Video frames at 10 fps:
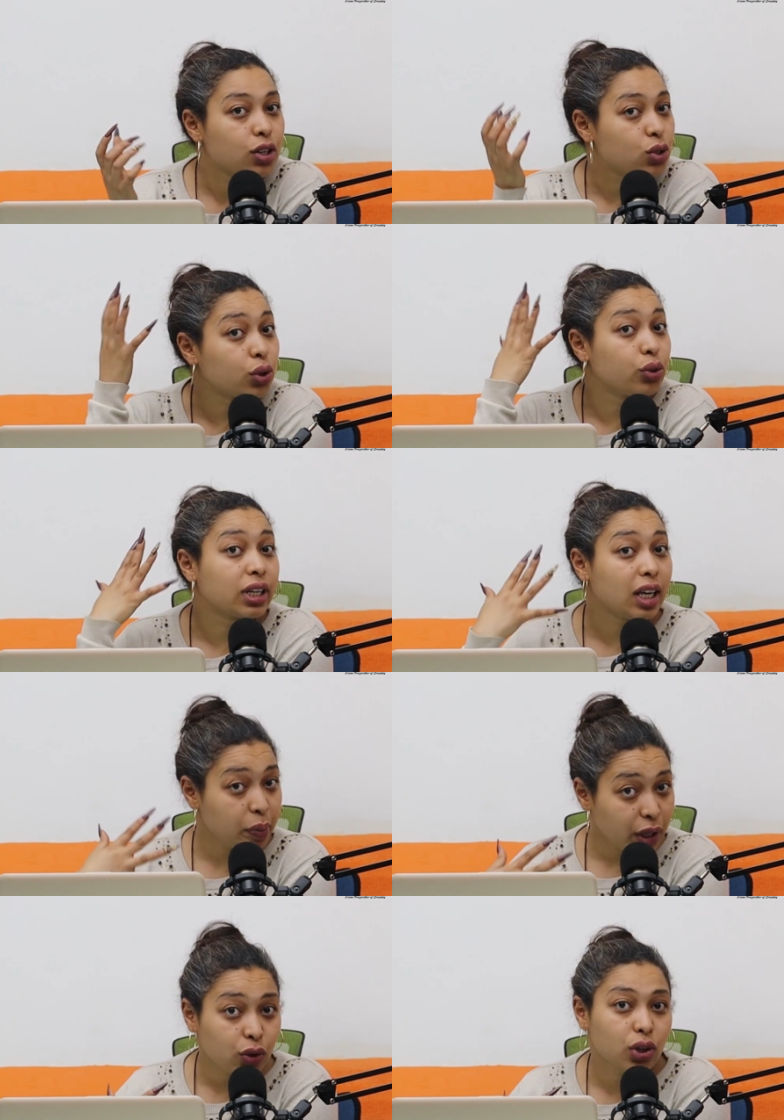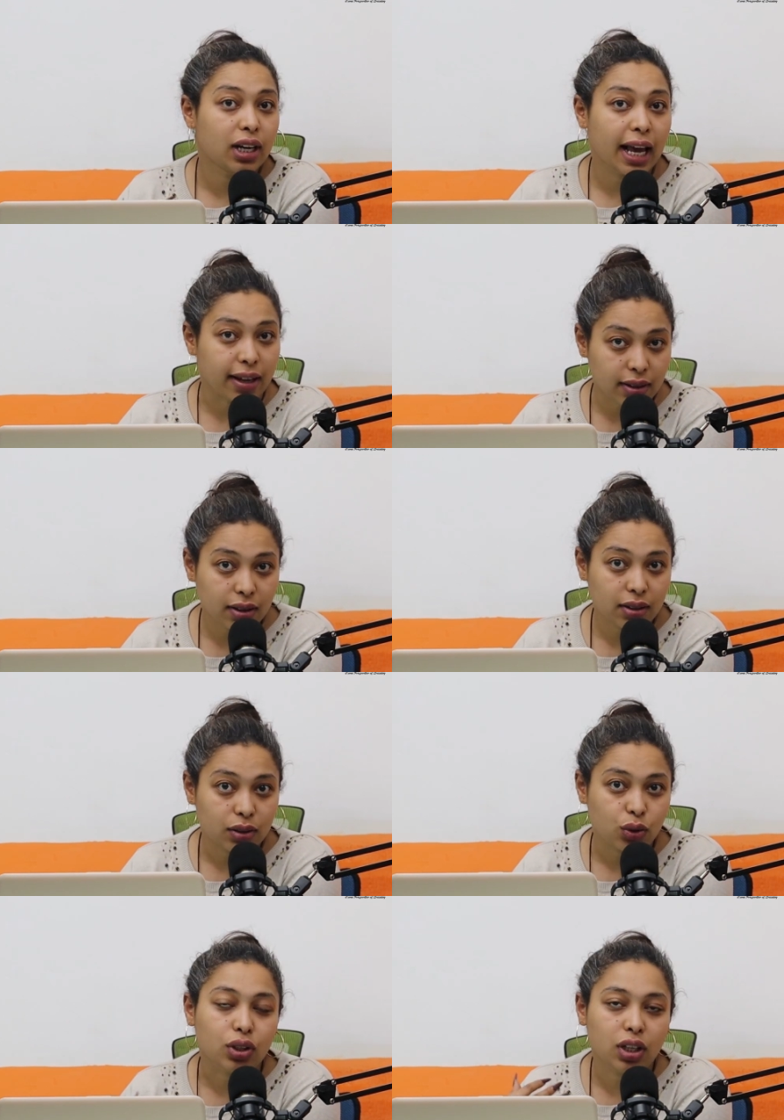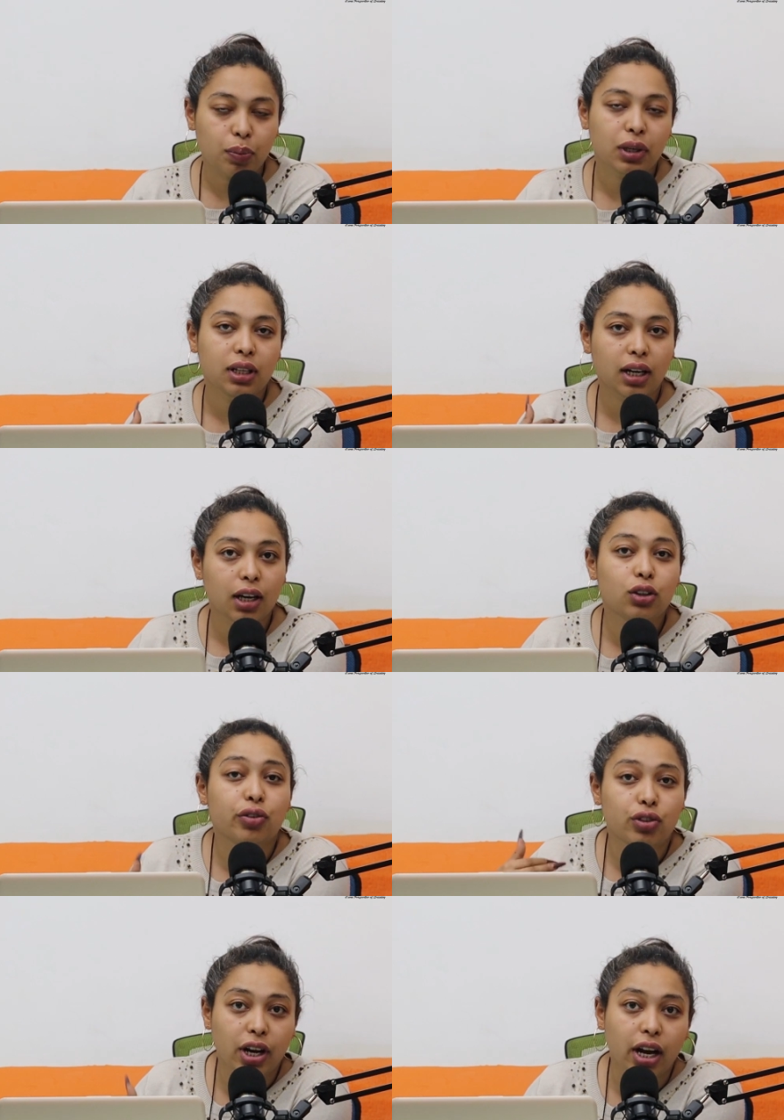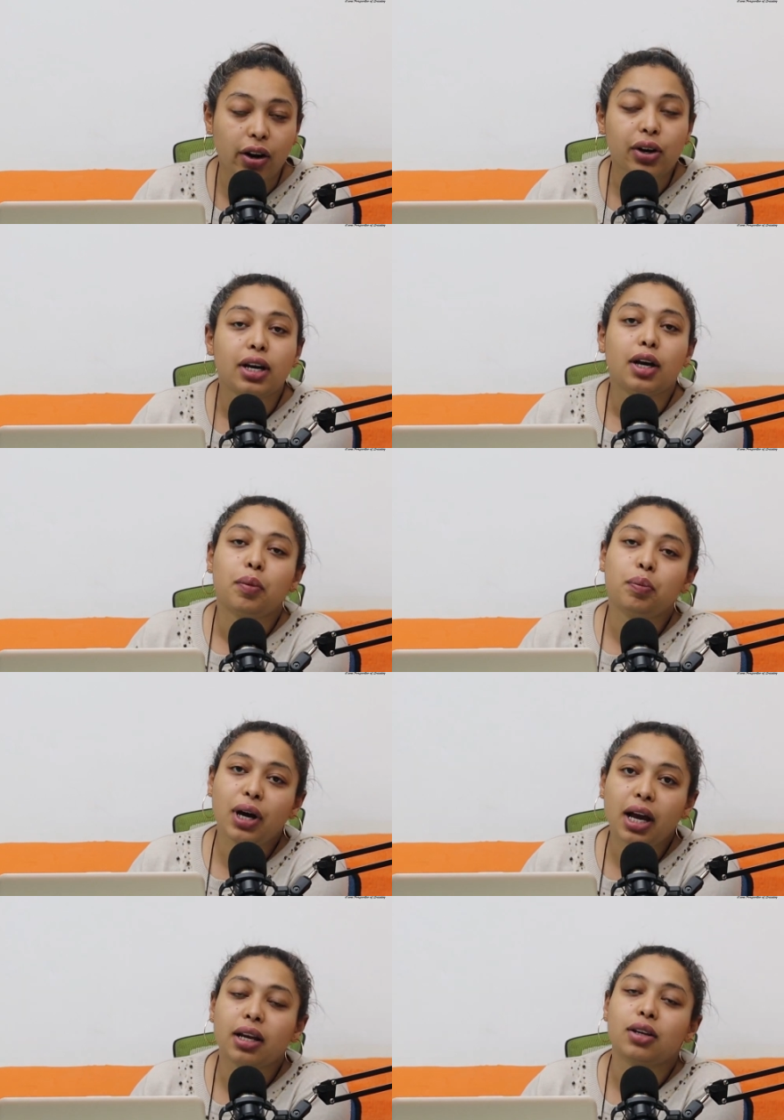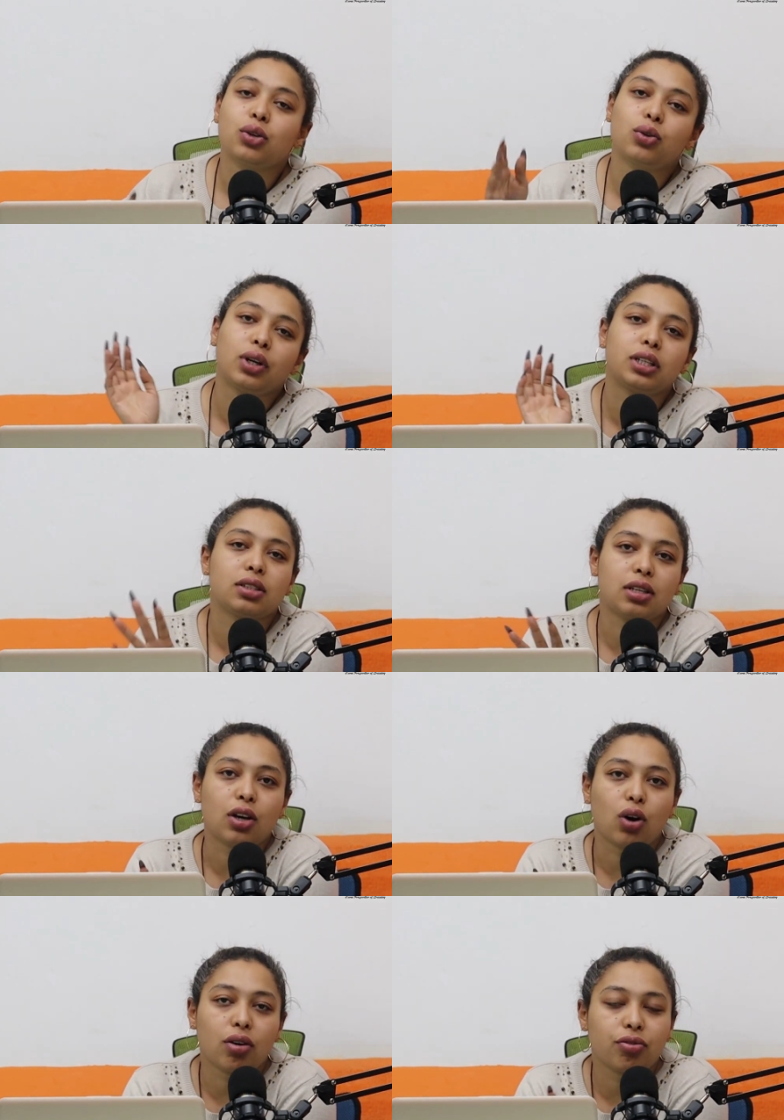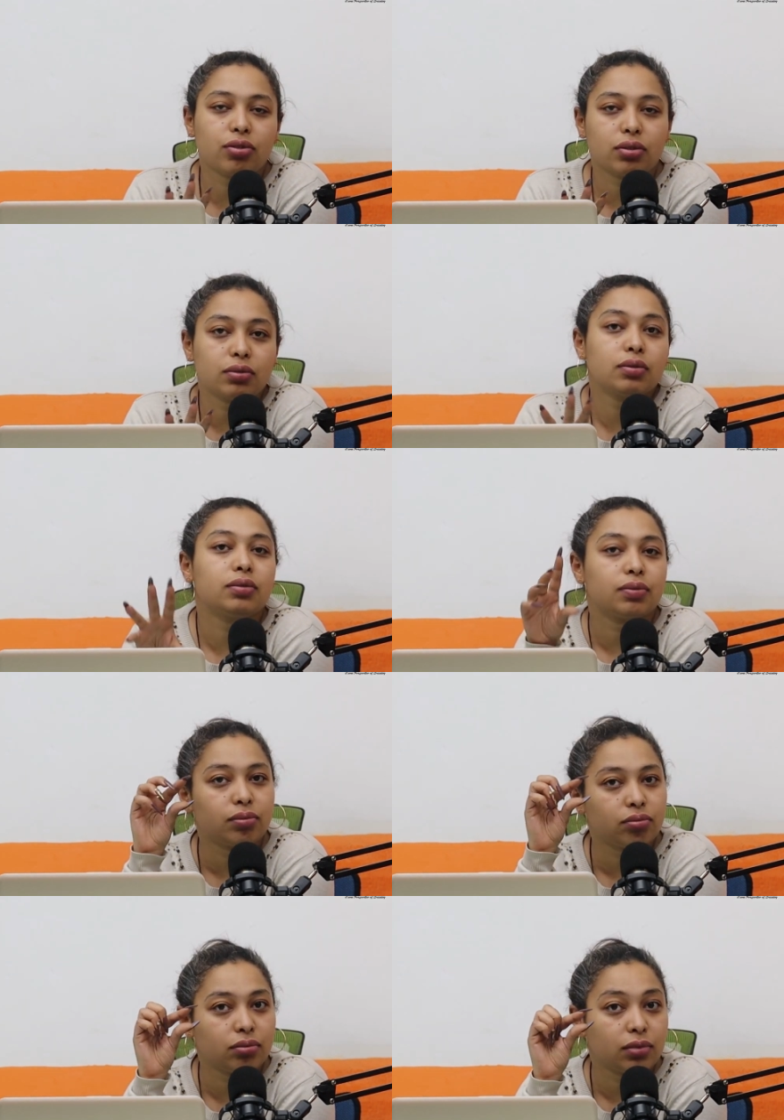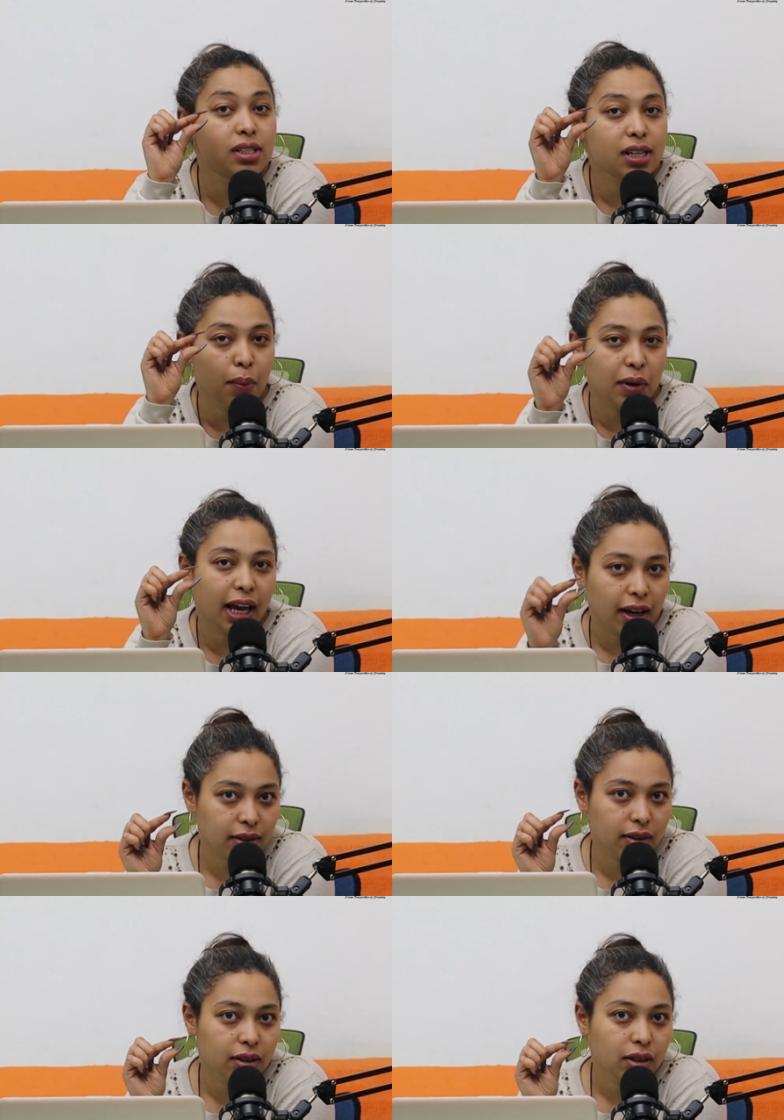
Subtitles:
So when you're keeping your length, you're keeping the length of your hair, but you're going to take off some length.